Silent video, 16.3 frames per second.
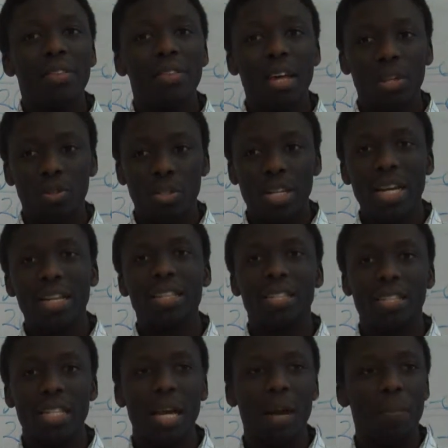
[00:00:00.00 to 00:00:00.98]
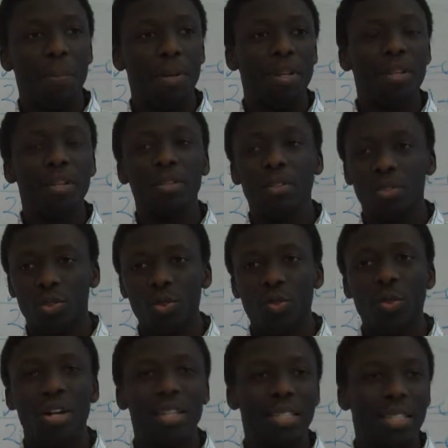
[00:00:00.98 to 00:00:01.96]
That you take the step and do
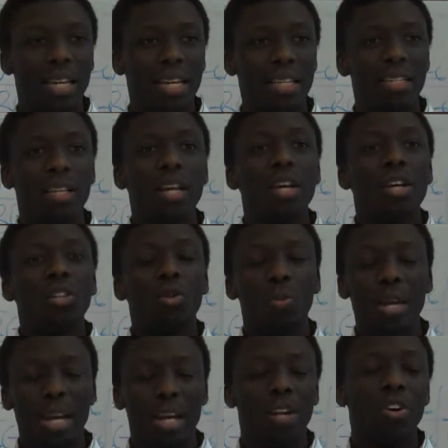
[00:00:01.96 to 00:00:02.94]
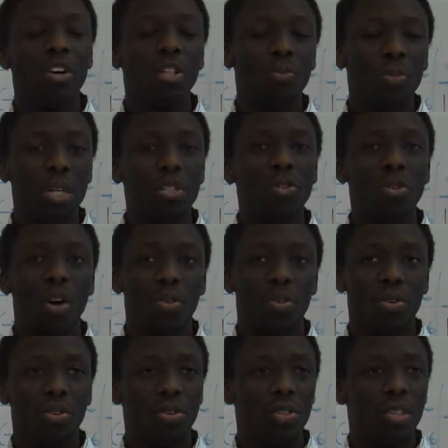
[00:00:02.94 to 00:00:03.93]
what it takes to be an encouragement to
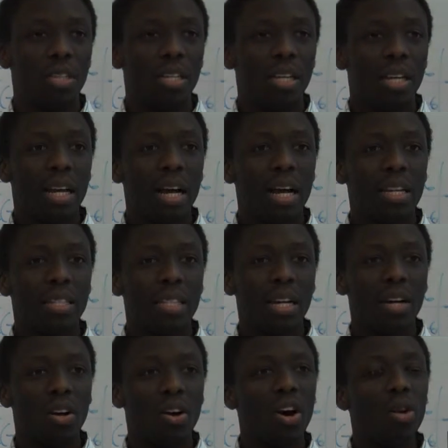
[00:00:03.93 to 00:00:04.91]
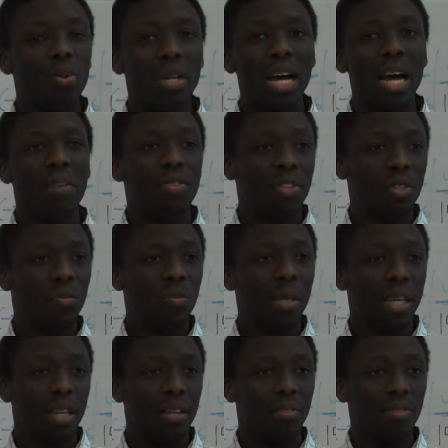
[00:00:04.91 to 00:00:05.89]
others, as God would have us
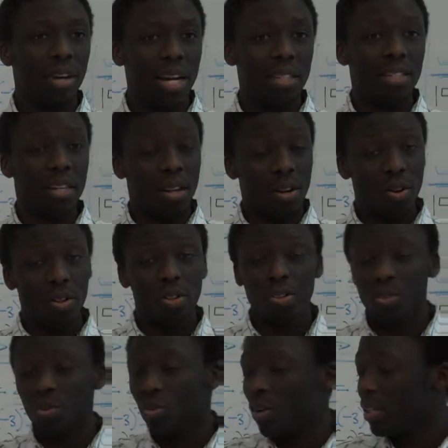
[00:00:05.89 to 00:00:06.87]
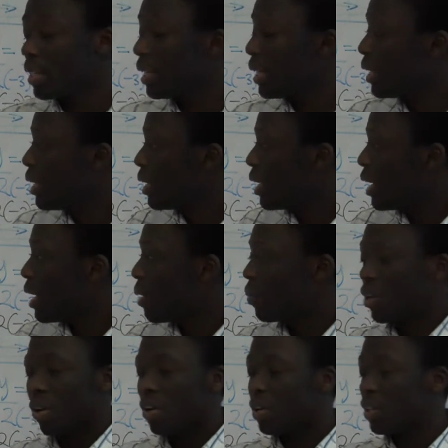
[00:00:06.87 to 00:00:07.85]
be, right? According to what
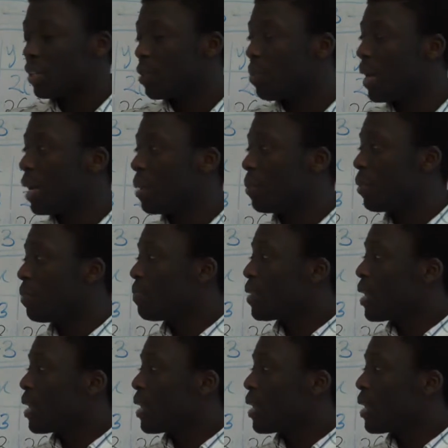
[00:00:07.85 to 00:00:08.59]
we learn in the Bible.